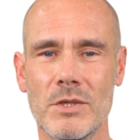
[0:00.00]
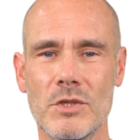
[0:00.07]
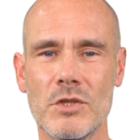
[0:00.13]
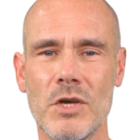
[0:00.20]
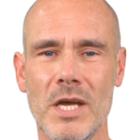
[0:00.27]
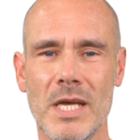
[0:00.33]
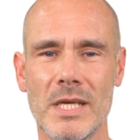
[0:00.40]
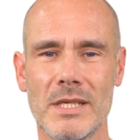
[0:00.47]

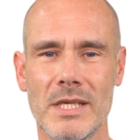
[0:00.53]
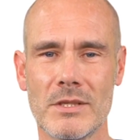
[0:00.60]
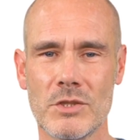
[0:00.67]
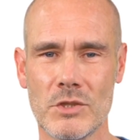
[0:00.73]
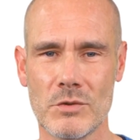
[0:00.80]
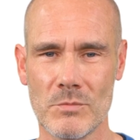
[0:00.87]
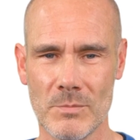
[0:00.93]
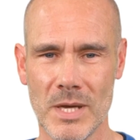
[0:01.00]
tried and
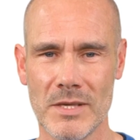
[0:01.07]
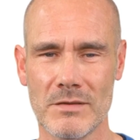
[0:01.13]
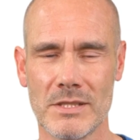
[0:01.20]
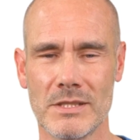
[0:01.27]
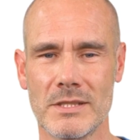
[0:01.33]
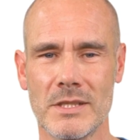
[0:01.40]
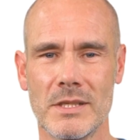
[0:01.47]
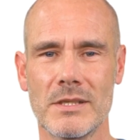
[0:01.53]
true
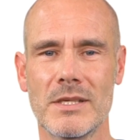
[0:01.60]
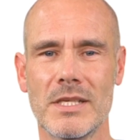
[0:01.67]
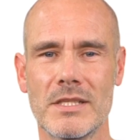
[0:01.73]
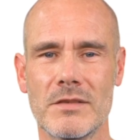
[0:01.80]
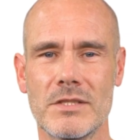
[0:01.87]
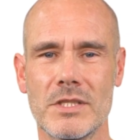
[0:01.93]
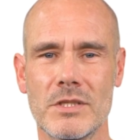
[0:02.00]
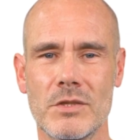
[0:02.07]
methods that
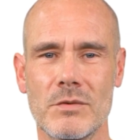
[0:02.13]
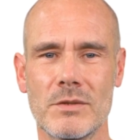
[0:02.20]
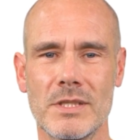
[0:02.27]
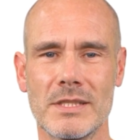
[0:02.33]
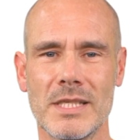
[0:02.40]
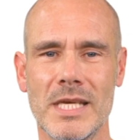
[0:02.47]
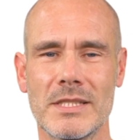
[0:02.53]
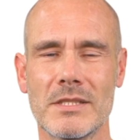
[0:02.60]
have stood the
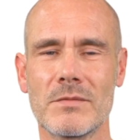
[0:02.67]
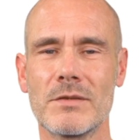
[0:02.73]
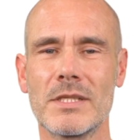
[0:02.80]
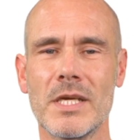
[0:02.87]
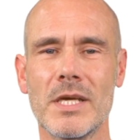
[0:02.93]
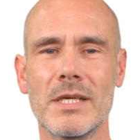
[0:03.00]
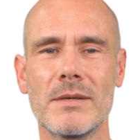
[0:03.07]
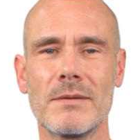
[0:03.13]
test of
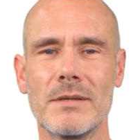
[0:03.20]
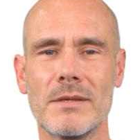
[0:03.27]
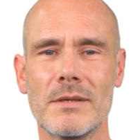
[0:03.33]
time,